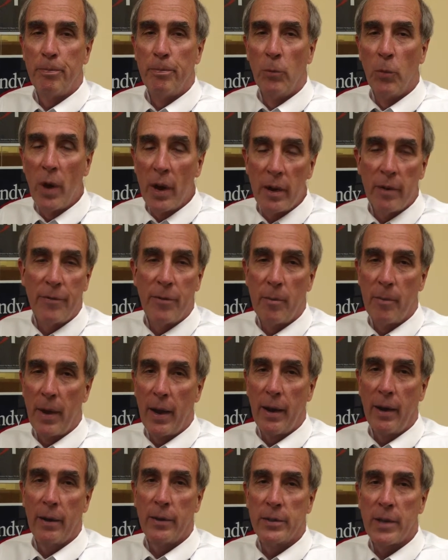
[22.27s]
running for
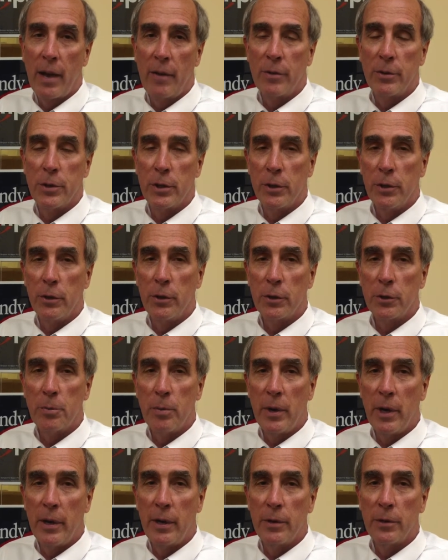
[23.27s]
mayor is obviously a new
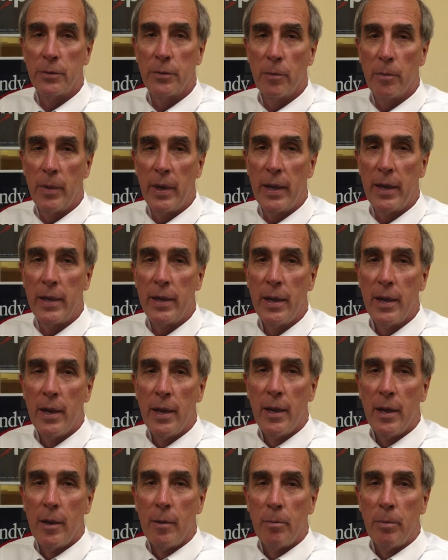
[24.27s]
experience for me.
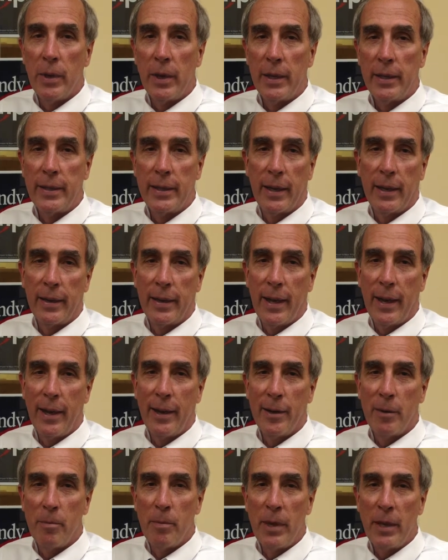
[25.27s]
But uh,
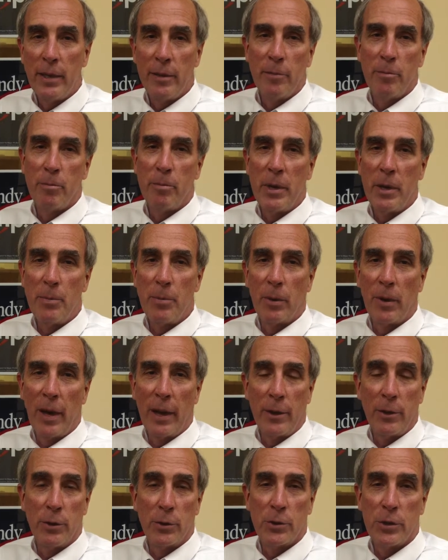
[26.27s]
getting to meet people
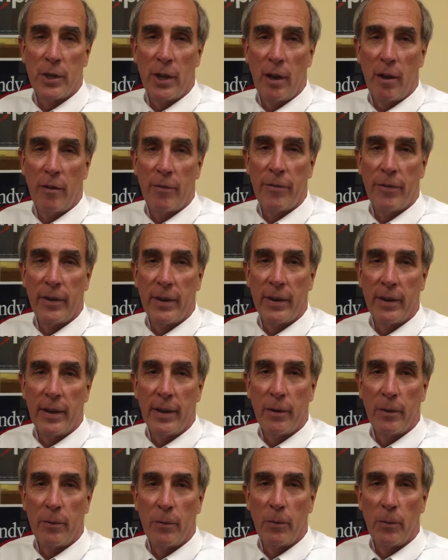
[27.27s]
like yourself and,
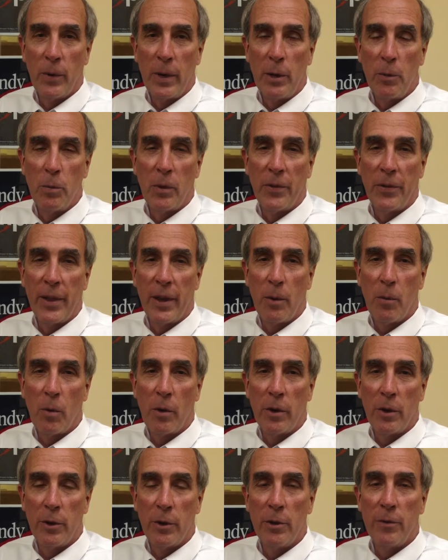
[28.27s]
and read what they
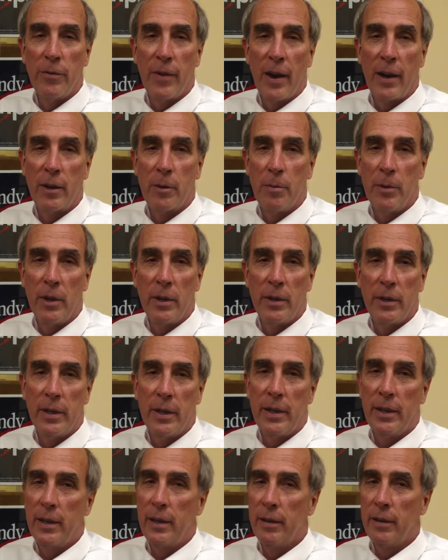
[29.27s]
want to do for our
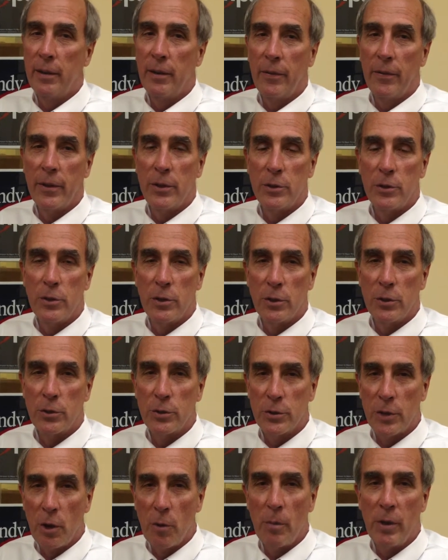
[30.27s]
community, you know, there's
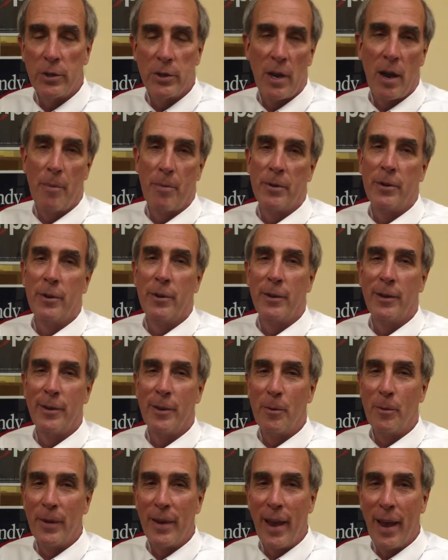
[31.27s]
just so much opportunity
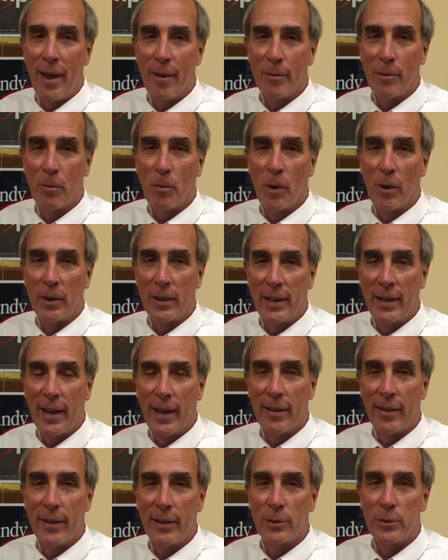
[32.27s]
that we have to work
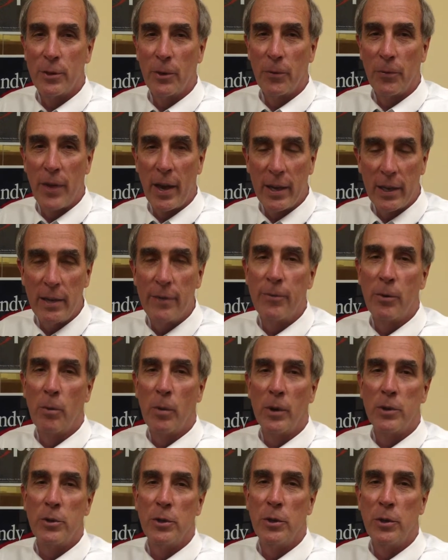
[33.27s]
together. And so thank you for
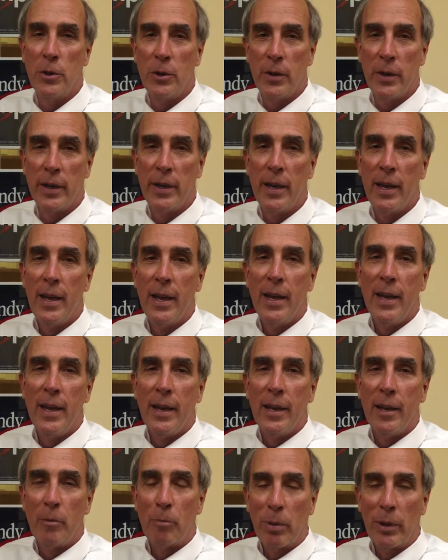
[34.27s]
what you're doing.
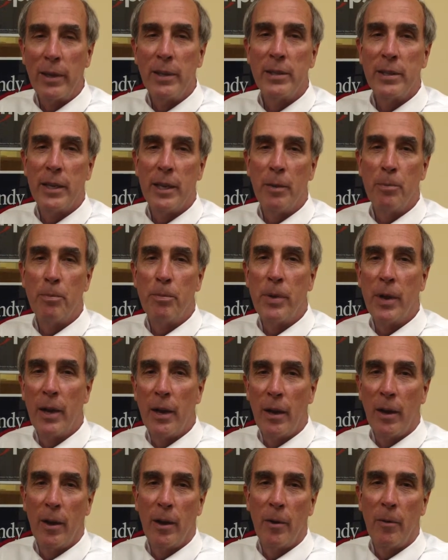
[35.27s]
And please keep
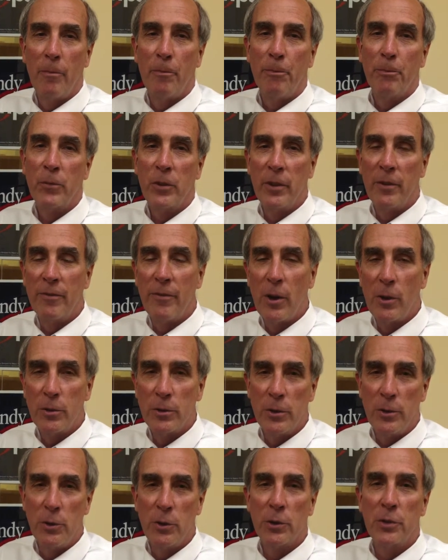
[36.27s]
uh, the
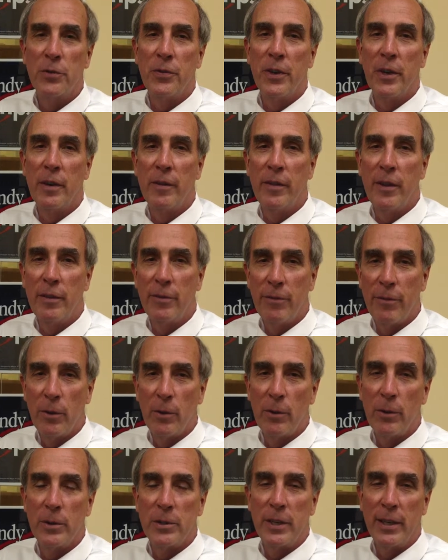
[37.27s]
folks in your sphere of
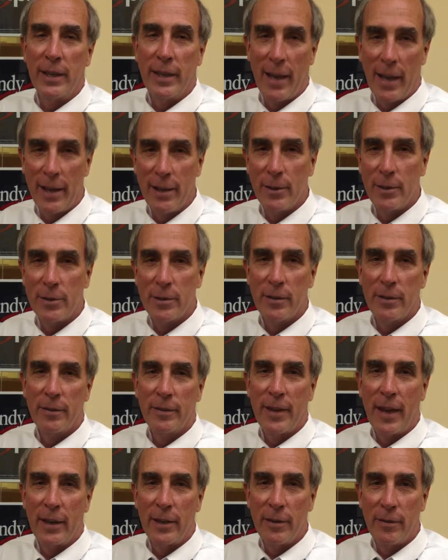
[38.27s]
influence engaged.
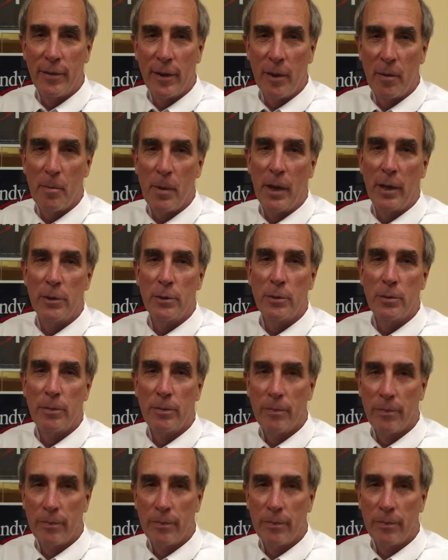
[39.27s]
Thank you very much.